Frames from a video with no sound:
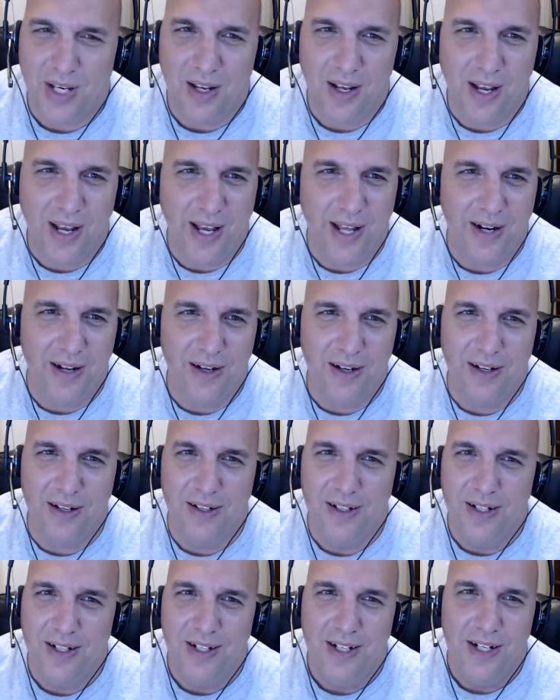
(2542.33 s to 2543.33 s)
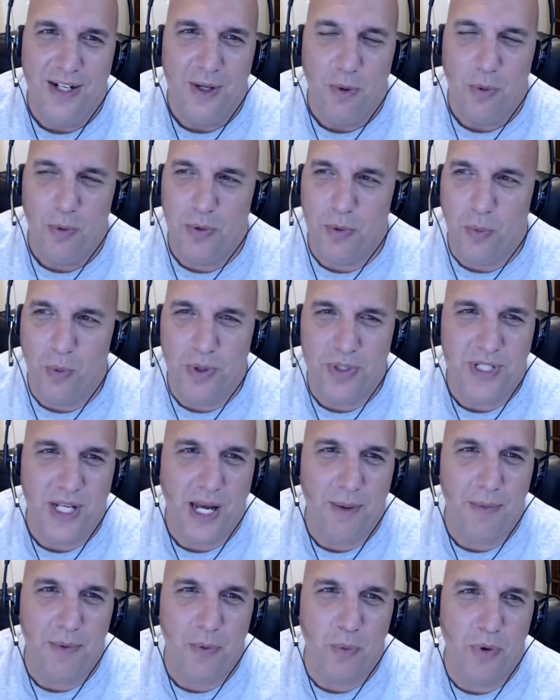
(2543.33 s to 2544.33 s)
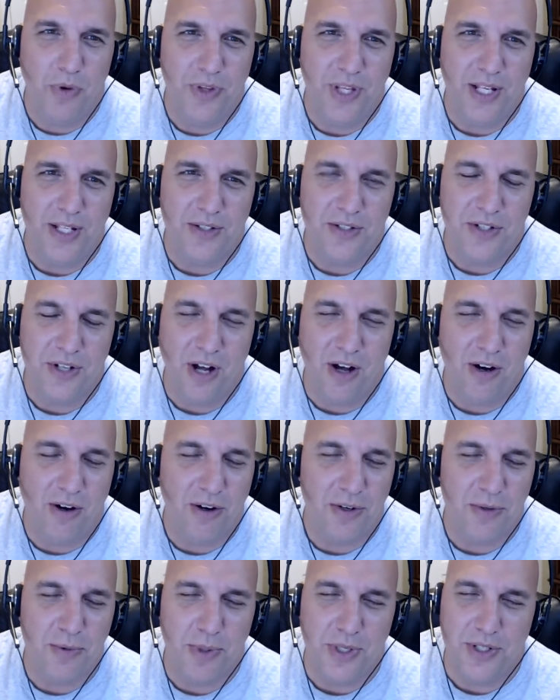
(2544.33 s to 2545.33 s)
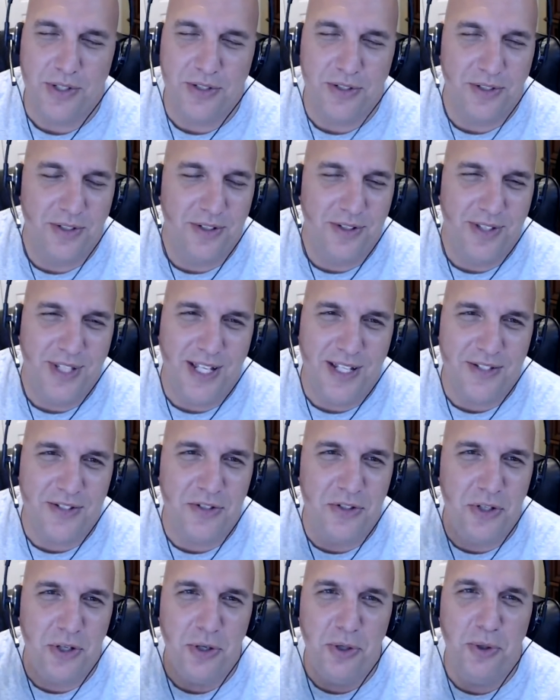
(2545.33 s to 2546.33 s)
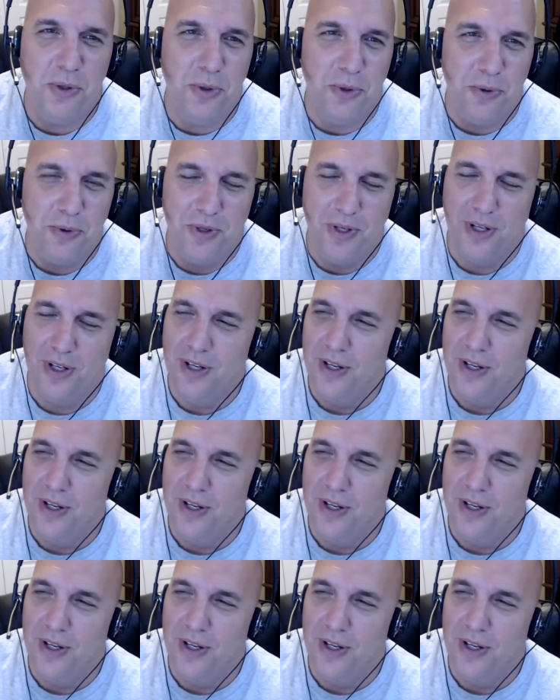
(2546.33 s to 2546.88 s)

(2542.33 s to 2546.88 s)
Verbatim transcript: and uh, the one time the one of the installers, which this dude,